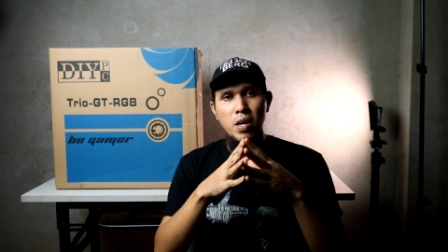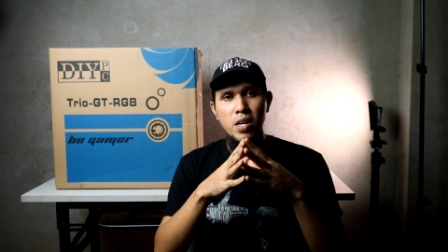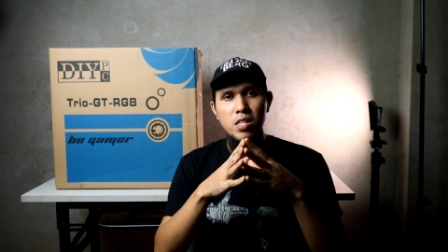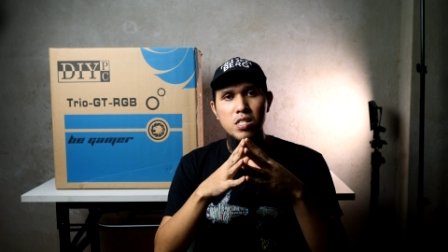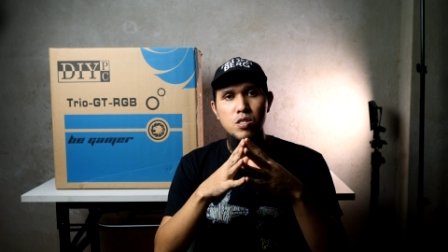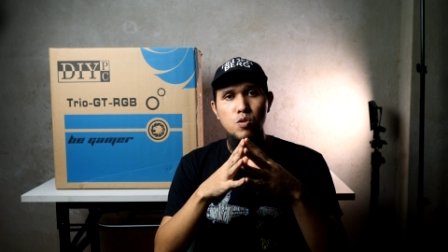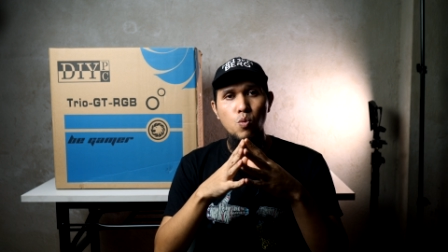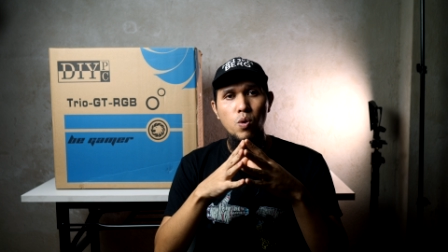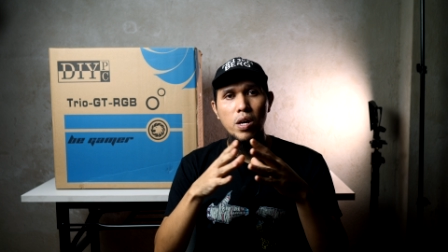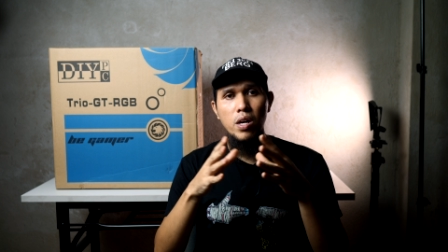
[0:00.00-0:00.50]

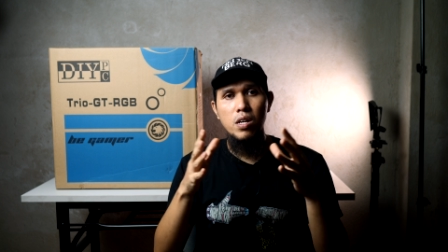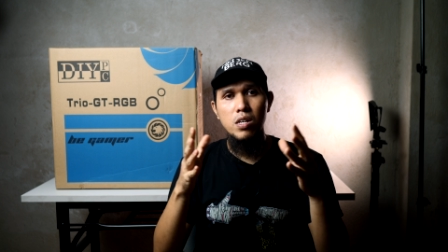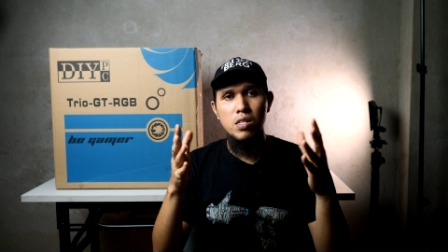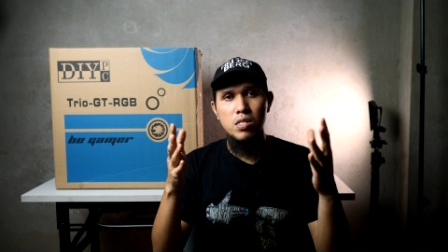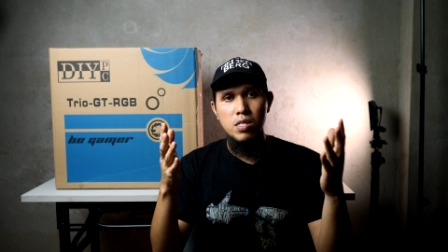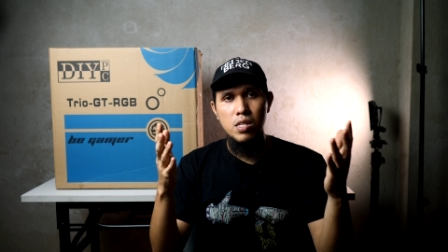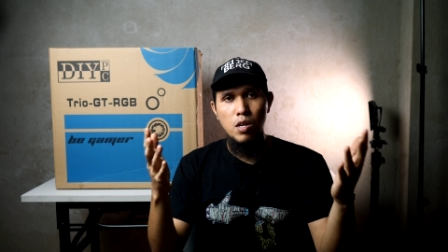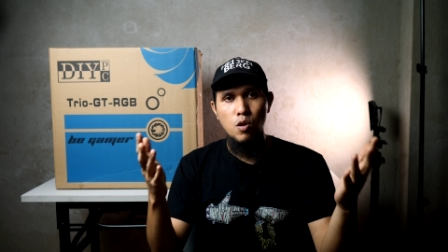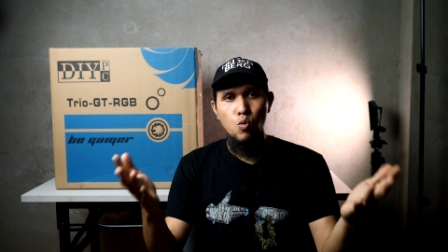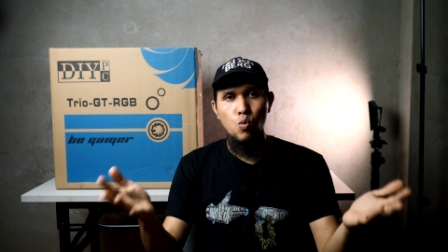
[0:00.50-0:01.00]
page
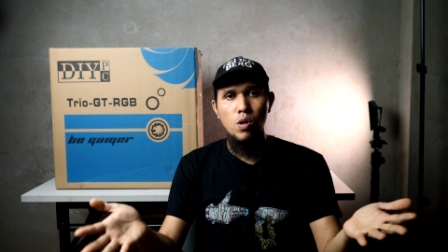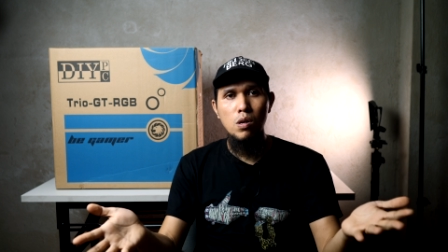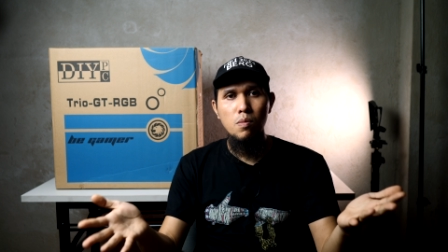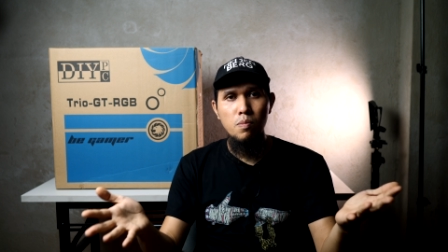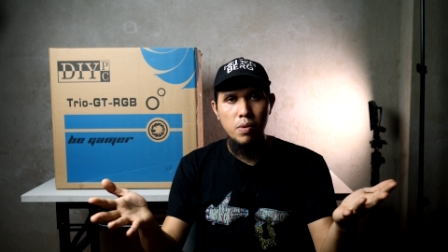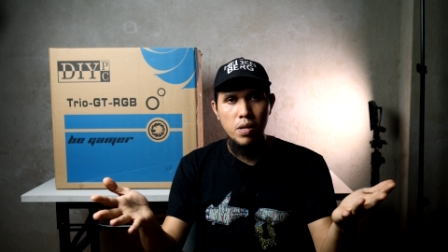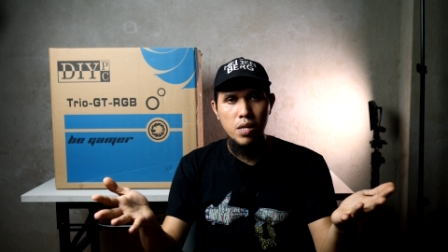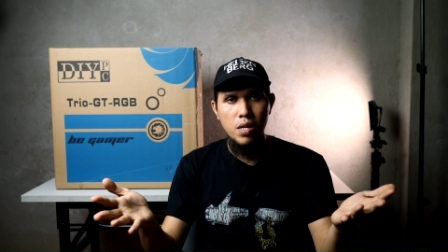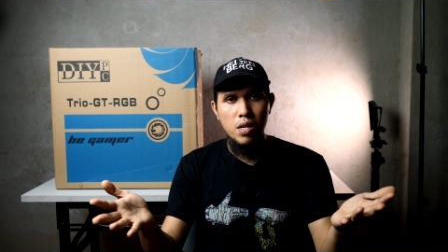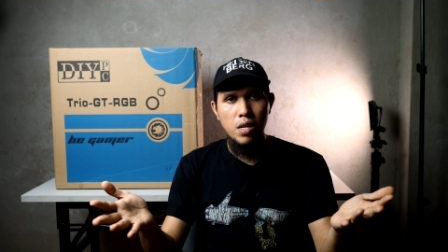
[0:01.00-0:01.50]
where there will
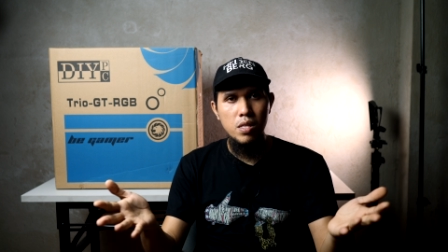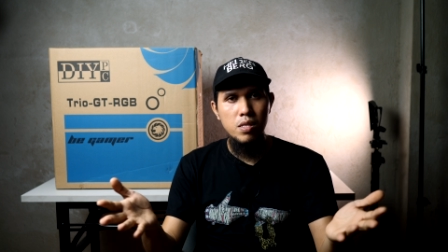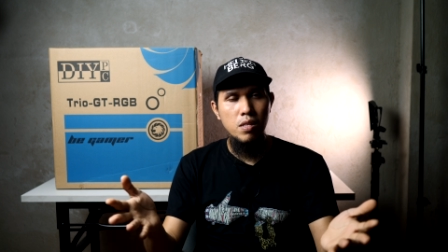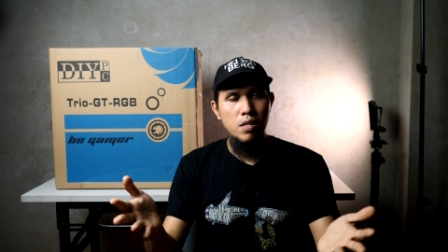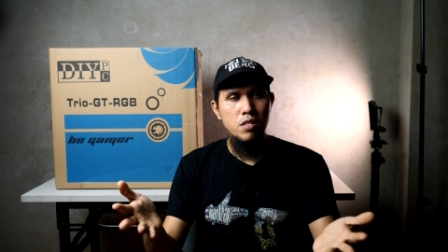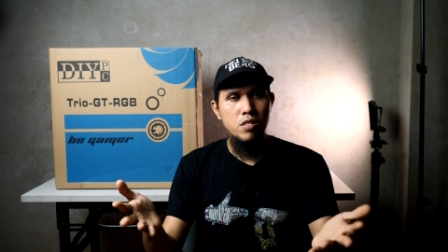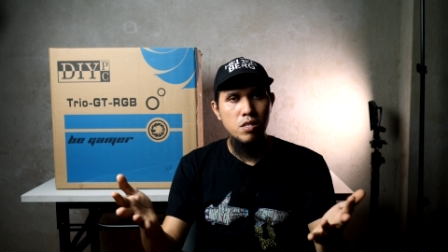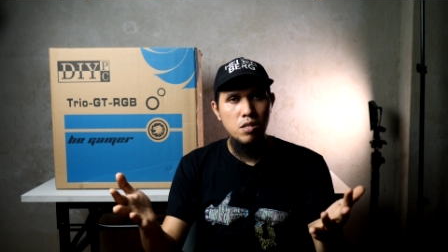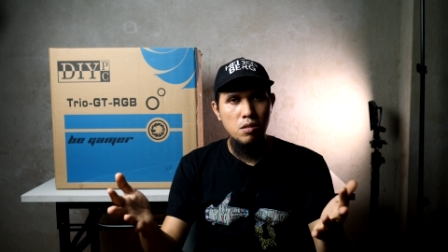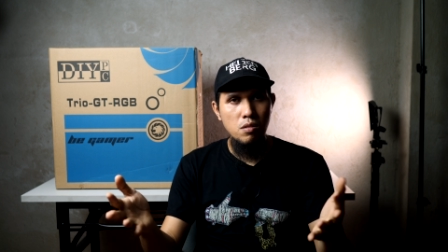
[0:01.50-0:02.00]
be
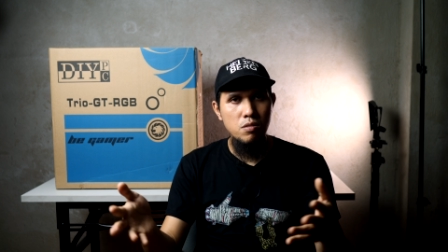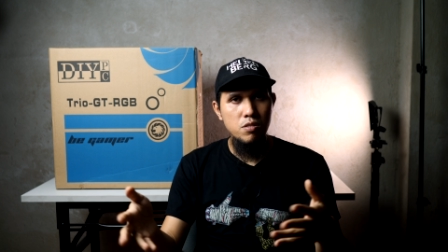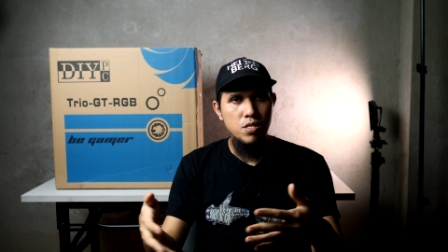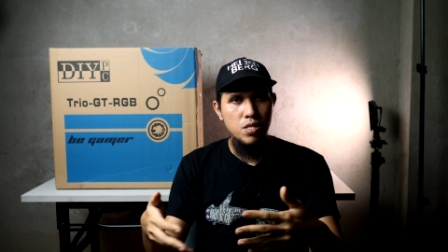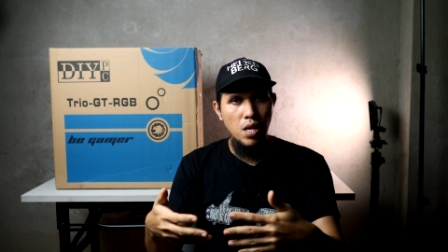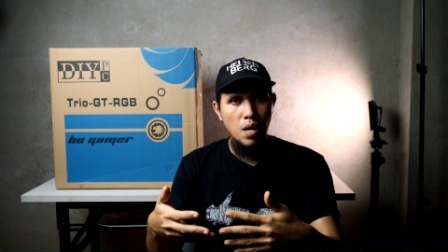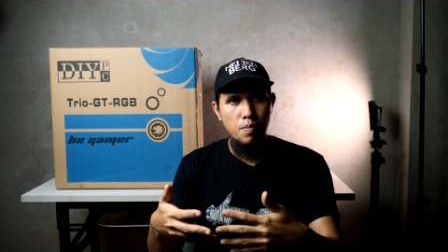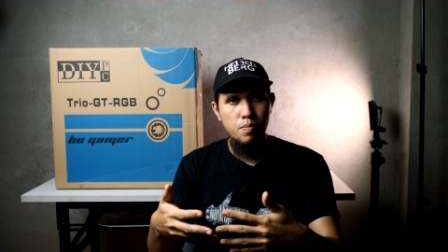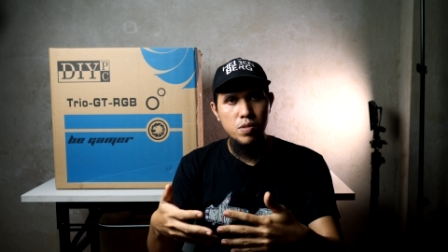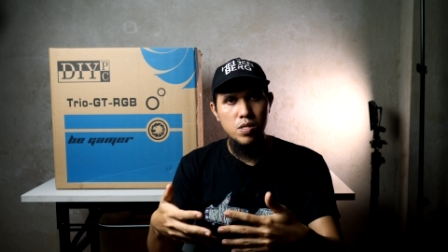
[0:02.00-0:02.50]
additional
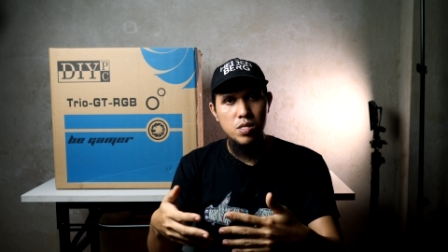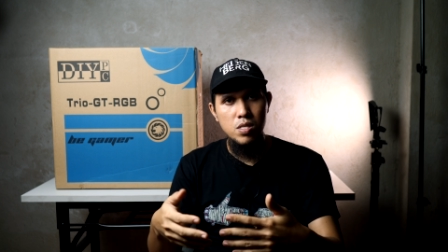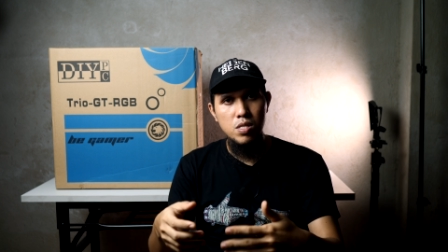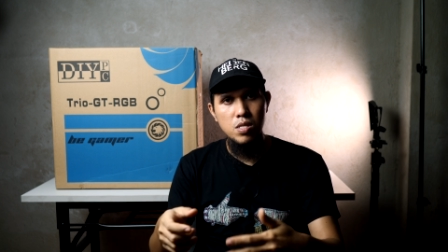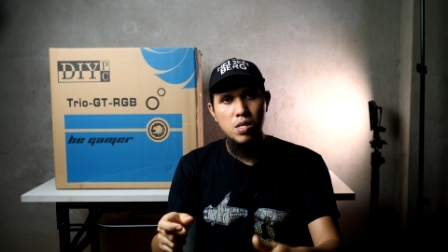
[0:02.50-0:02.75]
steps,